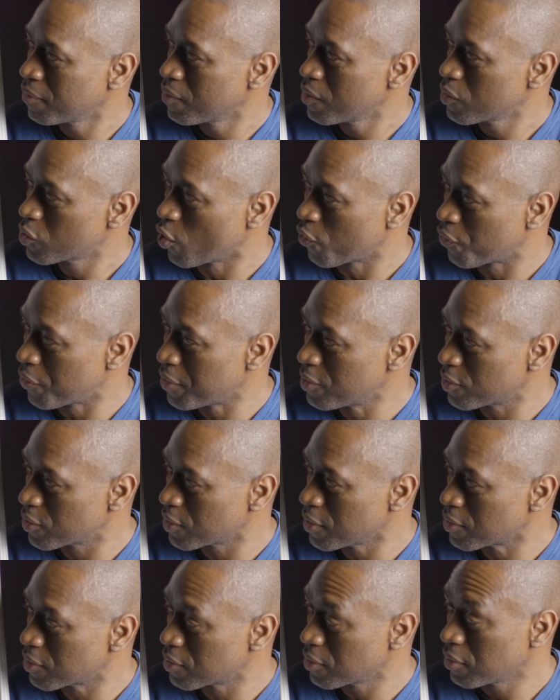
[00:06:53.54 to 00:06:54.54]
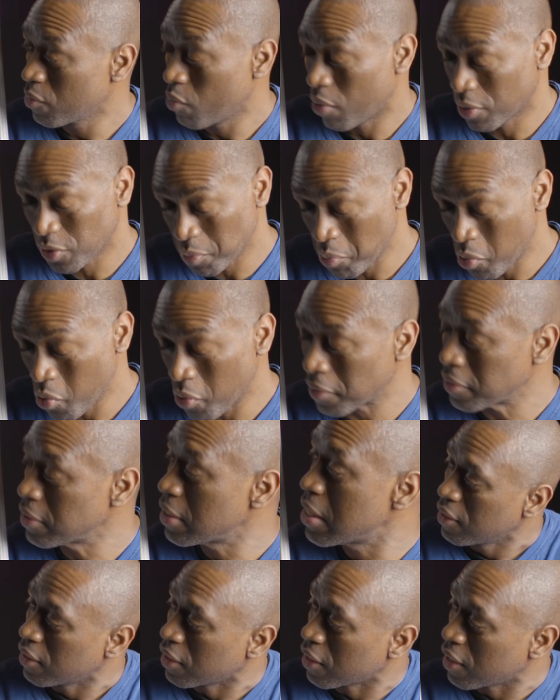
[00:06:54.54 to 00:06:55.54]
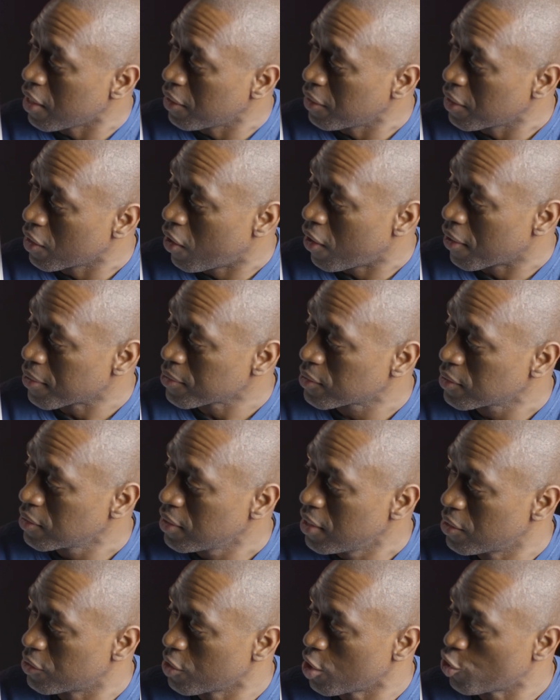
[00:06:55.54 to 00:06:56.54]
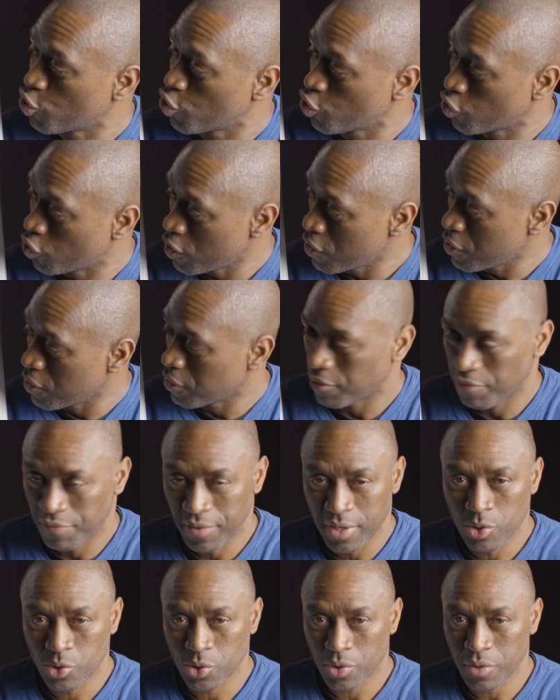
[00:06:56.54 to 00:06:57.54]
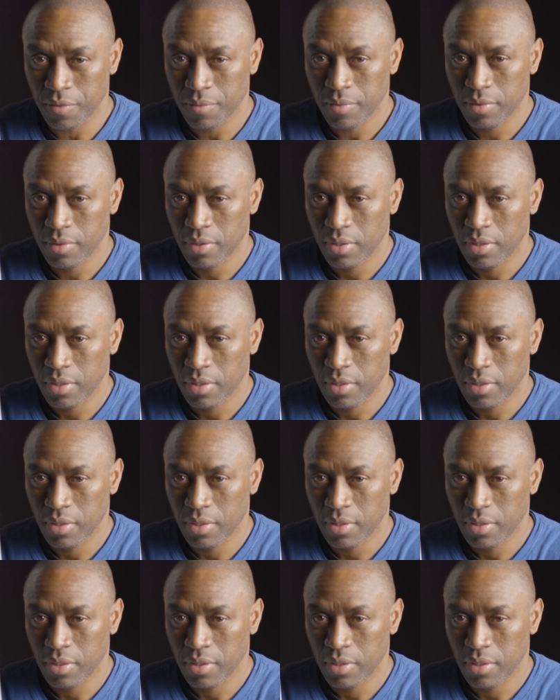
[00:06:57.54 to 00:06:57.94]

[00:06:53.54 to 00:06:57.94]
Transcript: So for instance, once more, the healing arts is a shared feature